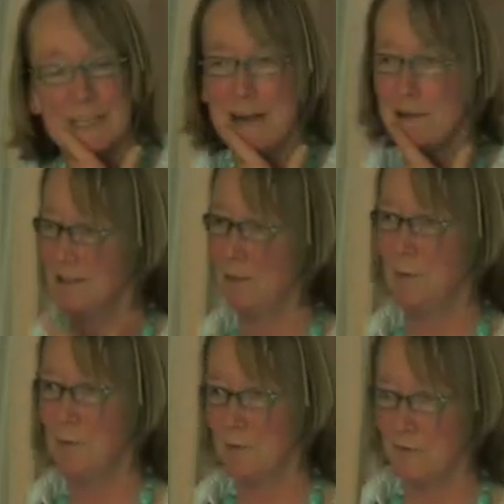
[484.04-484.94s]
Carrots I'd
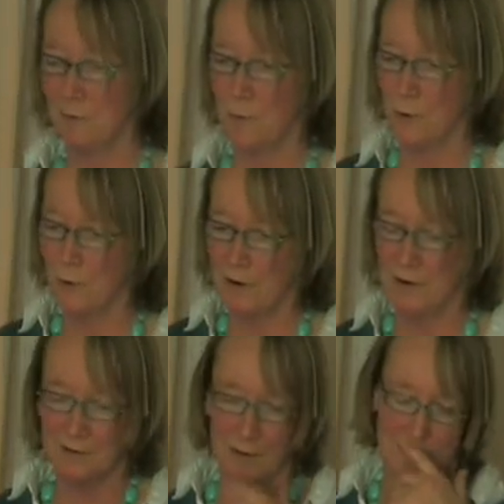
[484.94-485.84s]
probably put 4
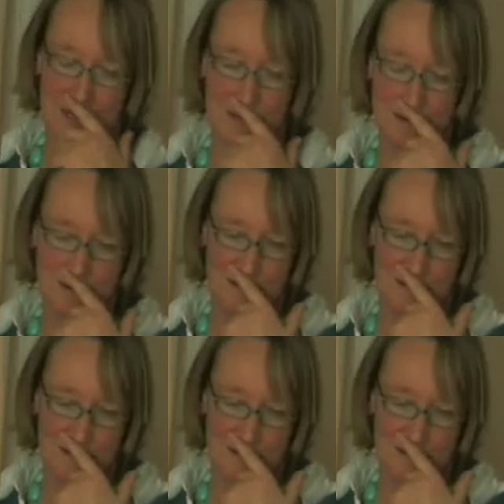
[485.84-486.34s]
rows in a bed.